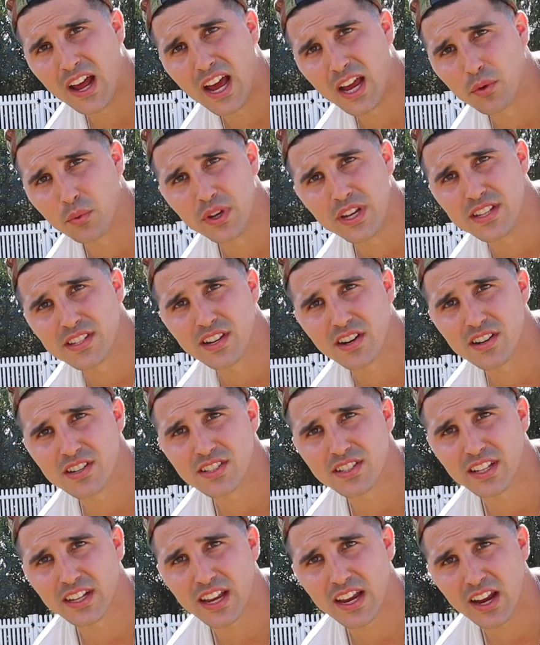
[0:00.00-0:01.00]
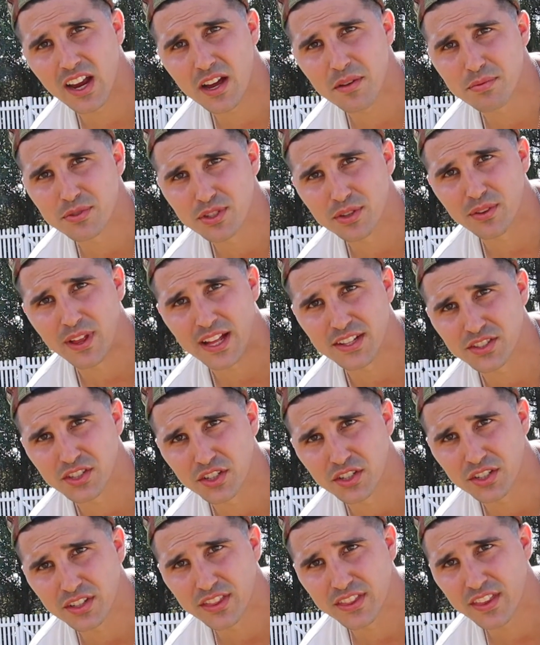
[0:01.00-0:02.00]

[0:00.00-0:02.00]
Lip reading: high weeds aren't sticking up, so that's a good